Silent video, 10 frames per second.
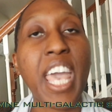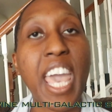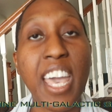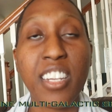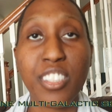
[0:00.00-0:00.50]

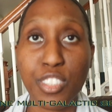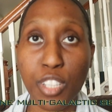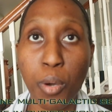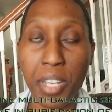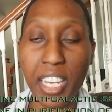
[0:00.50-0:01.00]
And
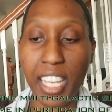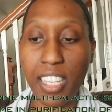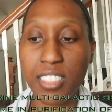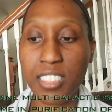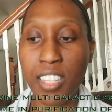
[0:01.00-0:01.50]
so it
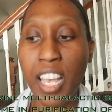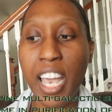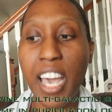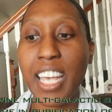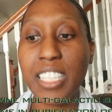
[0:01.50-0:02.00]
is.
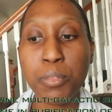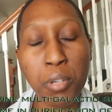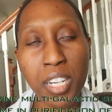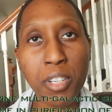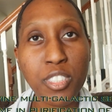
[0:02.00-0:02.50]
And that's
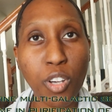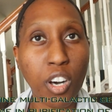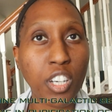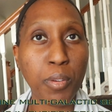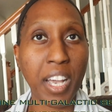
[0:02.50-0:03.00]
pretty much
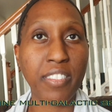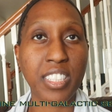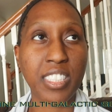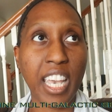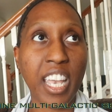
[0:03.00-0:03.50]
all you have
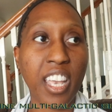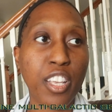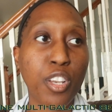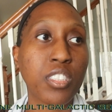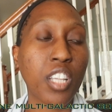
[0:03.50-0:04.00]
to say.
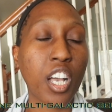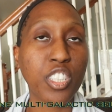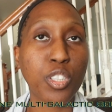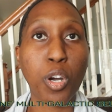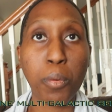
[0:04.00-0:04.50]
You know, as long
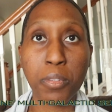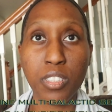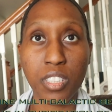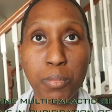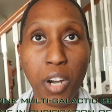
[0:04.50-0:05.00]
as you're open
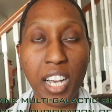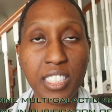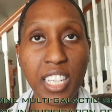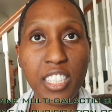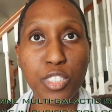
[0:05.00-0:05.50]
to this
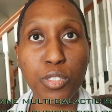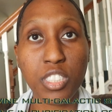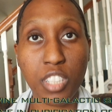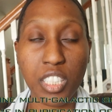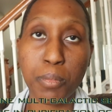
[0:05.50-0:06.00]
process,
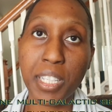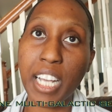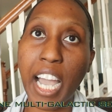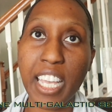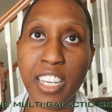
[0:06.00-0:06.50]
you'll start to be
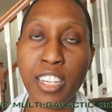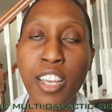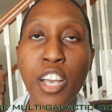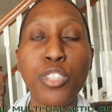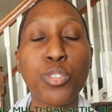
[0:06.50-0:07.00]
guided
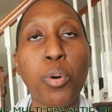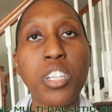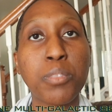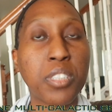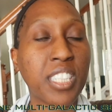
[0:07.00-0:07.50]

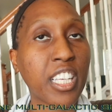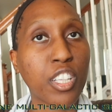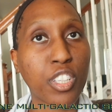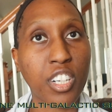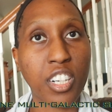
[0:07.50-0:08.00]
towards
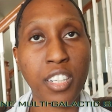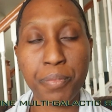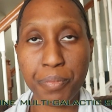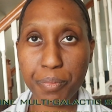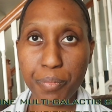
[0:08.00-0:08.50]
particular